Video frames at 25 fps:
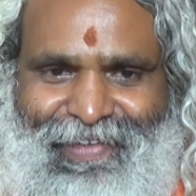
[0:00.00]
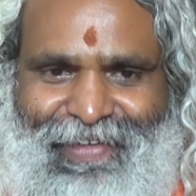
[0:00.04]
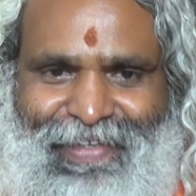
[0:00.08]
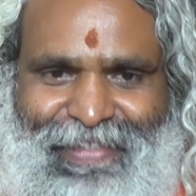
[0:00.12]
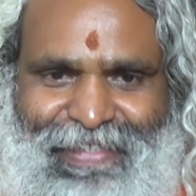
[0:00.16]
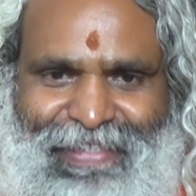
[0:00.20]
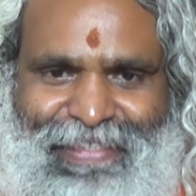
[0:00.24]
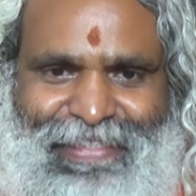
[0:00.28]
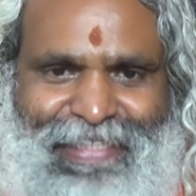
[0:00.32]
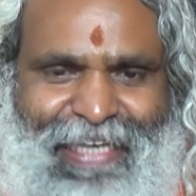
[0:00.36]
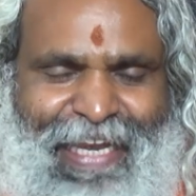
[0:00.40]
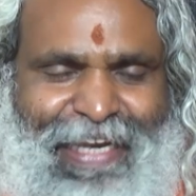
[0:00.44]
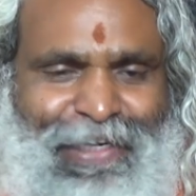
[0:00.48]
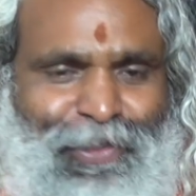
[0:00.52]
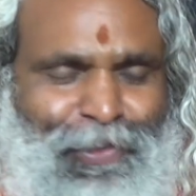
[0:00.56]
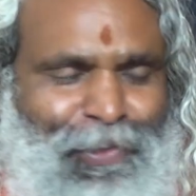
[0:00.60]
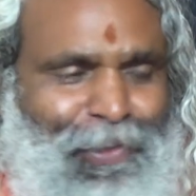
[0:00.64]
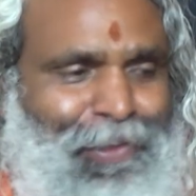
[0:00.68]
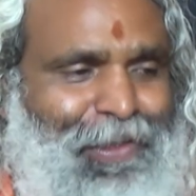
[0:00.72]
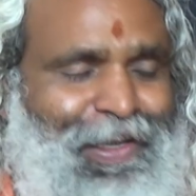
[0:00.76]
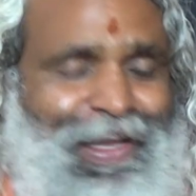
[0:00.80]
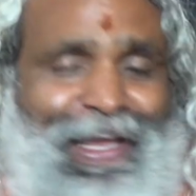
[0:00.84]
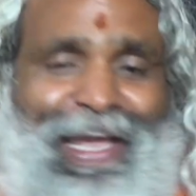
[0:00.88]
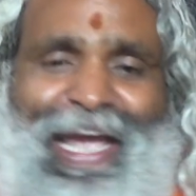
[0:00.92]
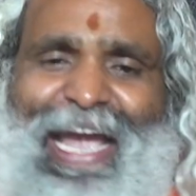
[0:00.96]
It is like,
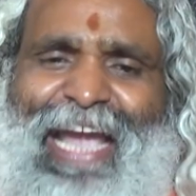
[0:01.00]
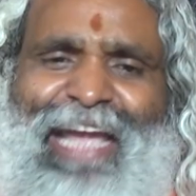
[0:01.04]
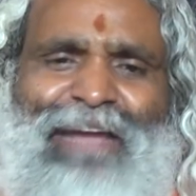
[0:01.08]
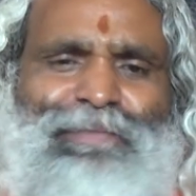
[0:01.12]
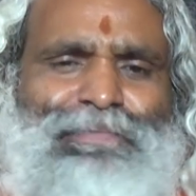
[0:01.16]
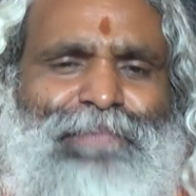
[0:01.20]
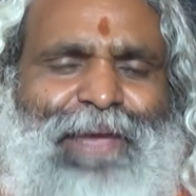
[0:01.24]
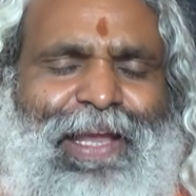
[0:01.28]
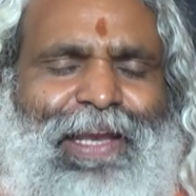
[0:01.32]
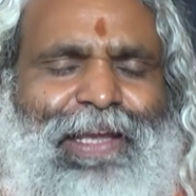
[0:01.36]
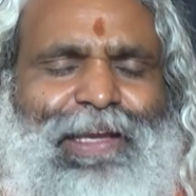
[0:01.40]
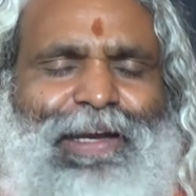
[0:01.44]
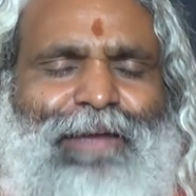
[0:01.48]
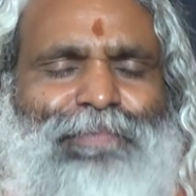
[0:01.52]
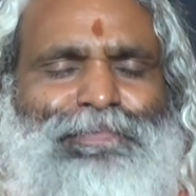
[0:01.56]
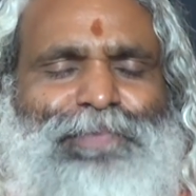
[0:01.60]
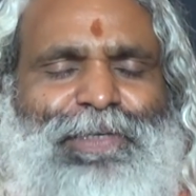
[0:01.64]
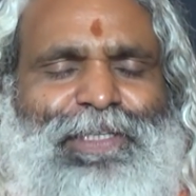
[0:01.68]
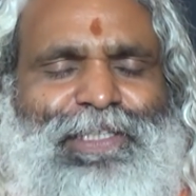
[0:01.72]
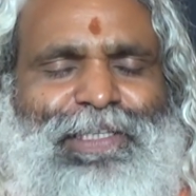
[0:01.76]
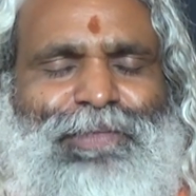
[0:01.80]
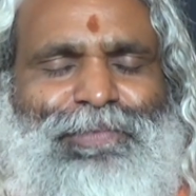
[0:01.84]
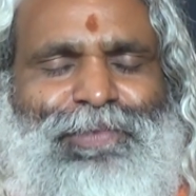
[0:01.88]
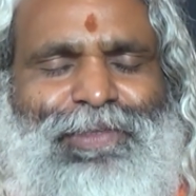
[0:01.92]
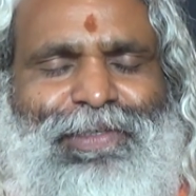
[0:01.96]
I am very
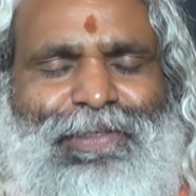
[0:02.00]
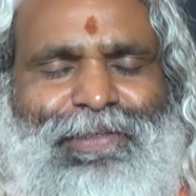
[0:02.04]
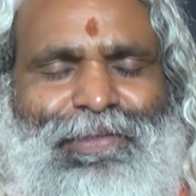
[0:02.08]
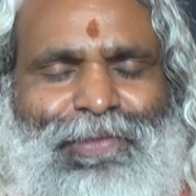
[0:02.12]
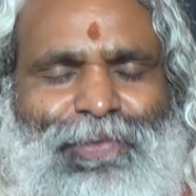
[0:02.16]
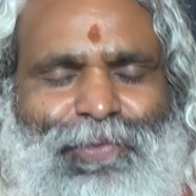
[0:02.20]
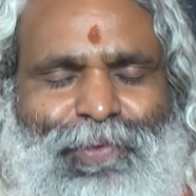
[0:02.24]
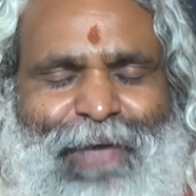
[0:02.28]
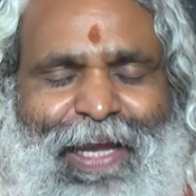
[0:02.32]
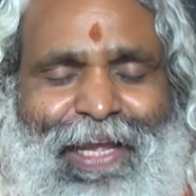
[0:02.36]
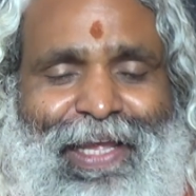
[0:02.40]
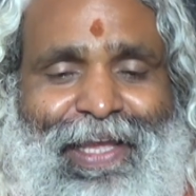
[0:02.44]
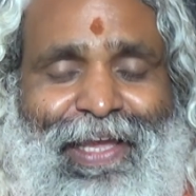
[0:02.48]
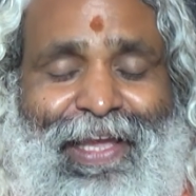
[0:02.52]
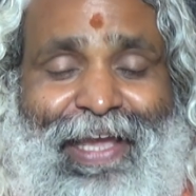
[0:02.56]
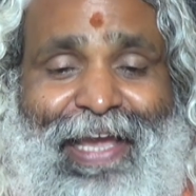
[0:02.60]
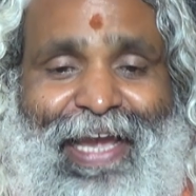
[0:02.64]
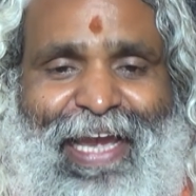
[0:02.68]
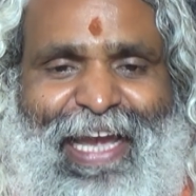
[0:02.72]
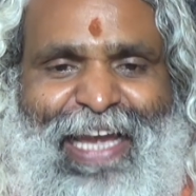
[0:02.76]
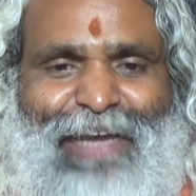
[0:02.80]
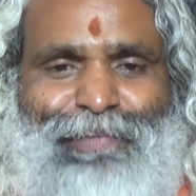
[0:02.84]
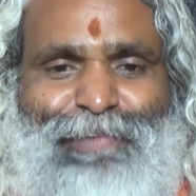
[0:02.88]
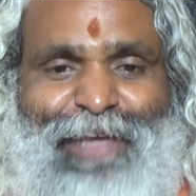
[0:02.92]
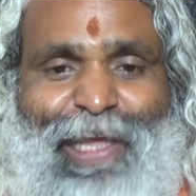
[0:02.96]
comfortable. Why?
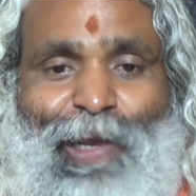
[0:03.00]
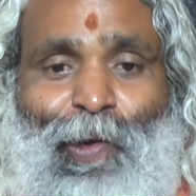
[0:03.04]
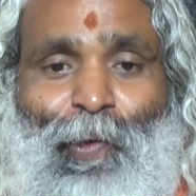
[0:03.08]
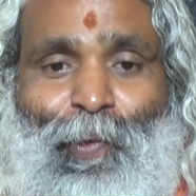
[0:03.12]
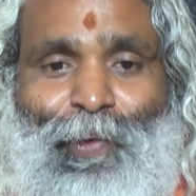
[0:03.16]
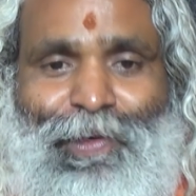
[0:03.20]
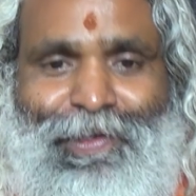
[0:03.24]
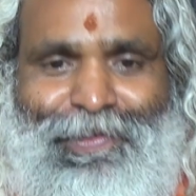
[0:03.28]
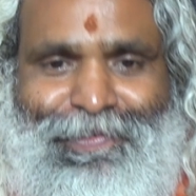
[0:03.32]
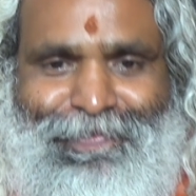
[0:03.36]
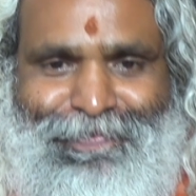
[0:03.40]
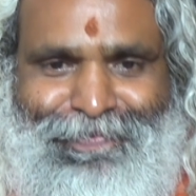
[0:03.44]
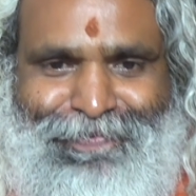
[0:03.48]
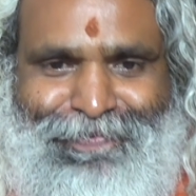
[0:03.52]
I am alone.